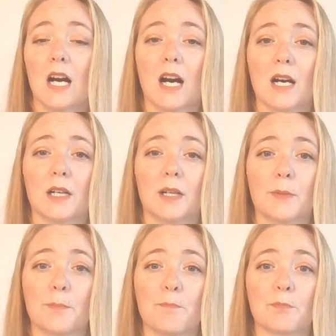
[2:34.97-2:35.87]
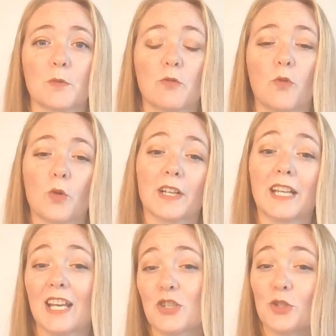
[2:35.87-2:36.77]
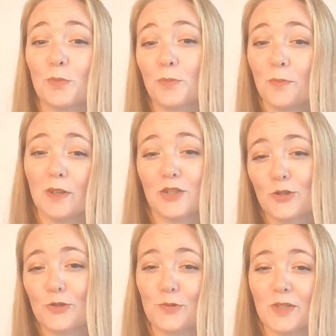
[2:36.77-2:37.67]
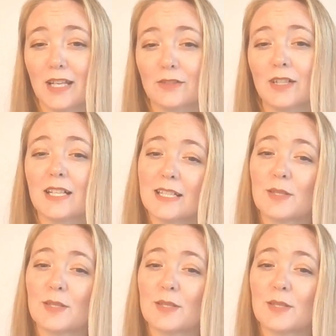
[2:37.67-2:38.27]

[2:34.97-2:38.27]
For occasional issues with anal glands,